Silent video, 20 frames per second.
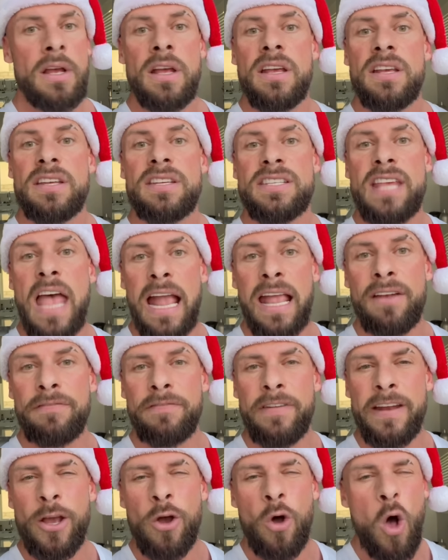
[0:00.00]
Second
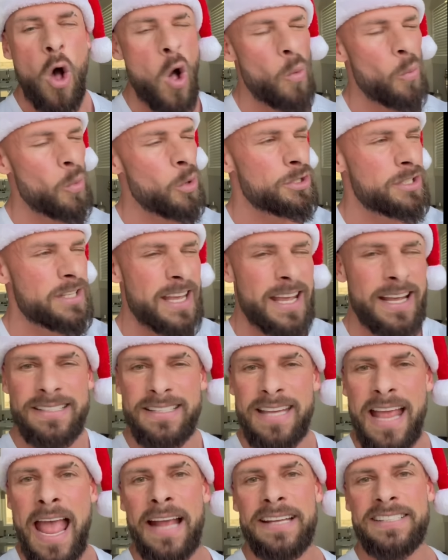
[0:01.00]
video, almost the
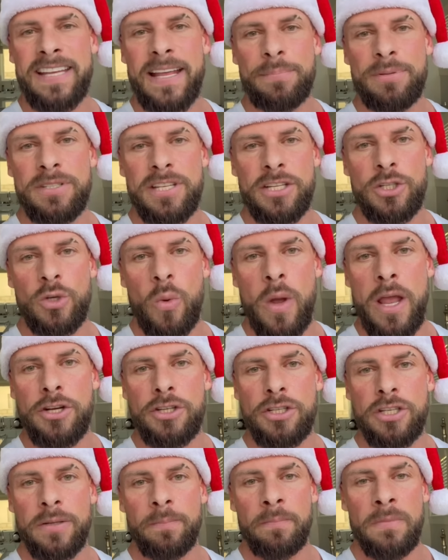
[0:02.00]
exact same
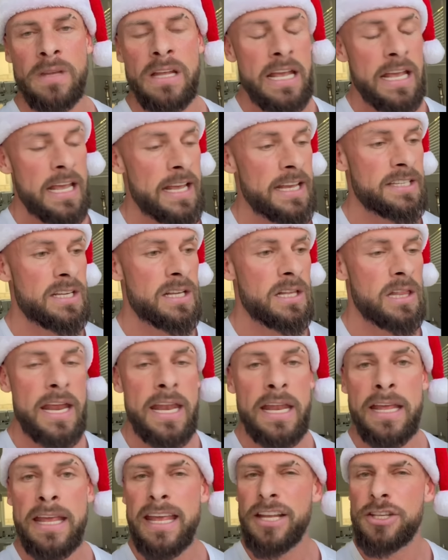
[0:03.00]
situation. He's
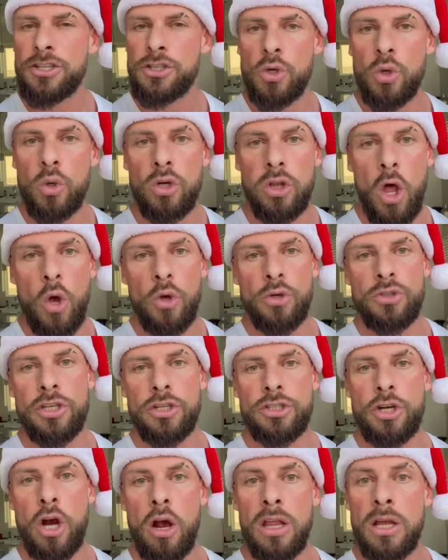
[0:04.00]
cleaning. He gets too close
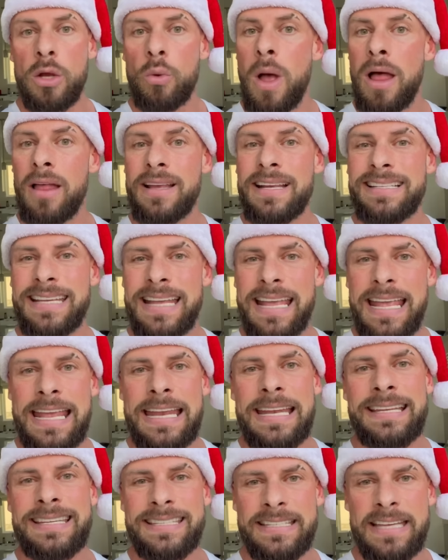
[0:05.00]
to Charlie while he's
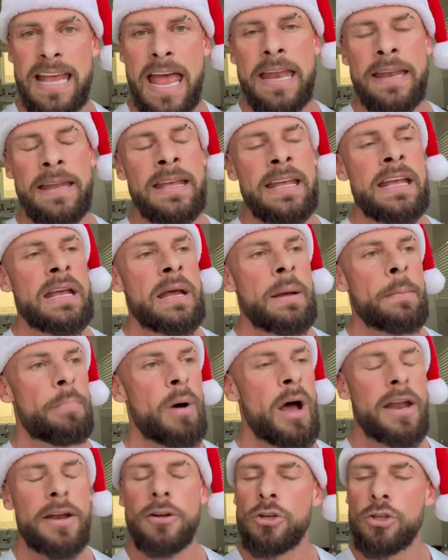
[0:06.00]
in set.
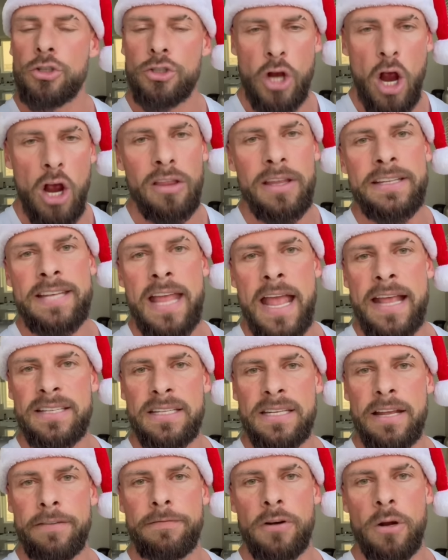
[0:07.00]
But Charlie
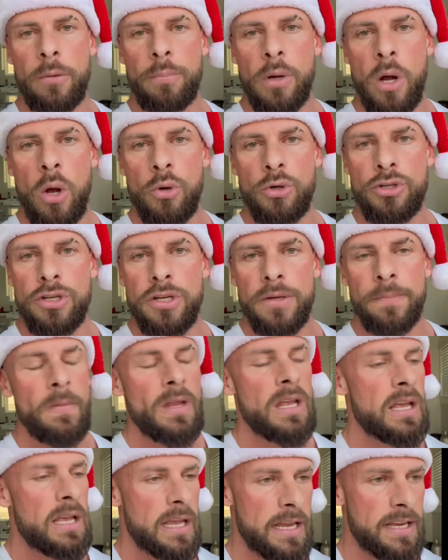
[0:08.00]
takes a different approach.
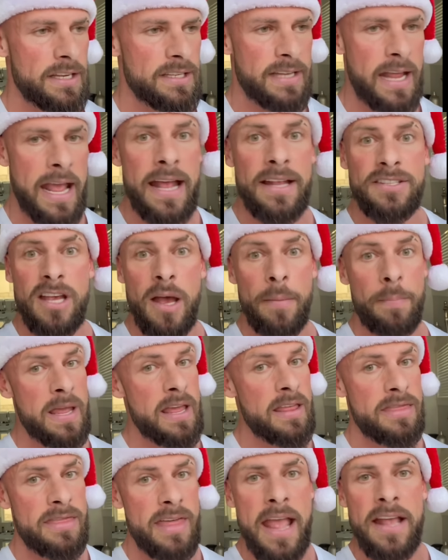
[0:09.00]
He stands up.
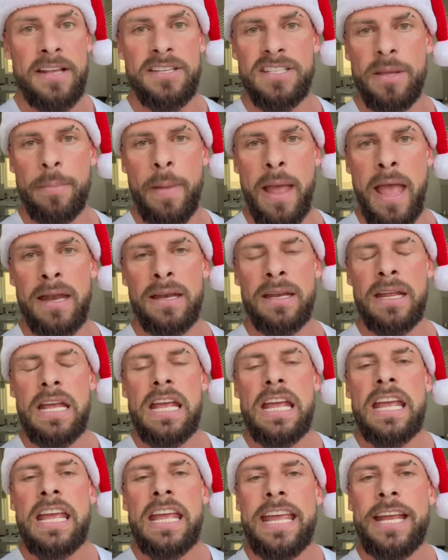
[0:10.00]
He thanks the man.
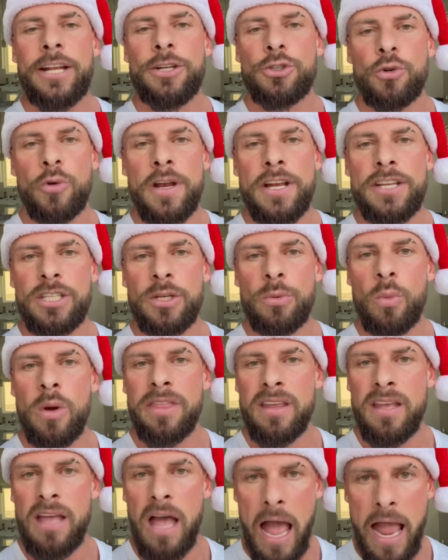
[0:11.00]
He treats him
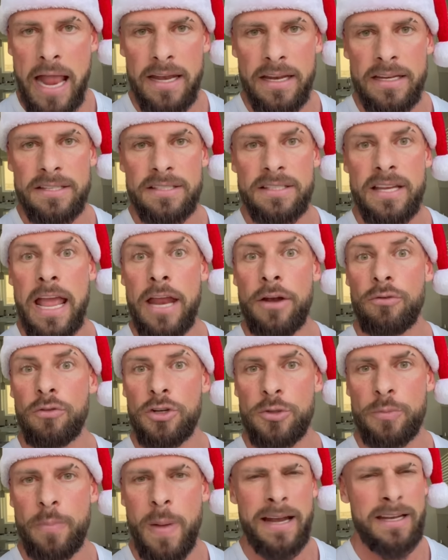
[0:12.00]
with kindness and
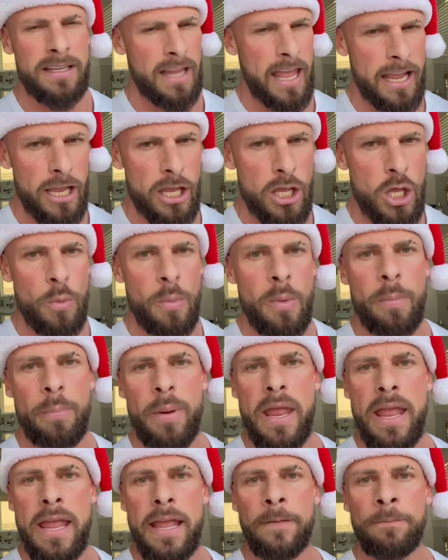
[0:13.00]
respect like a human
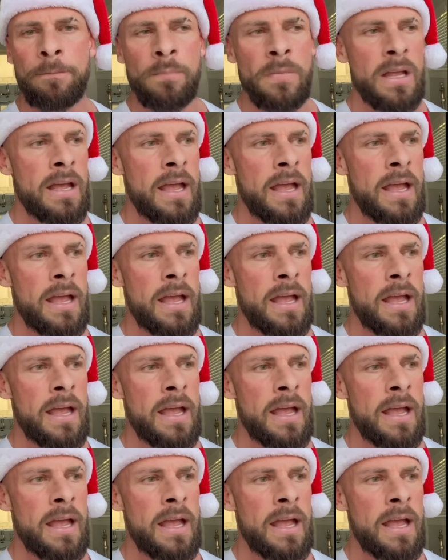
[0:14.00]
being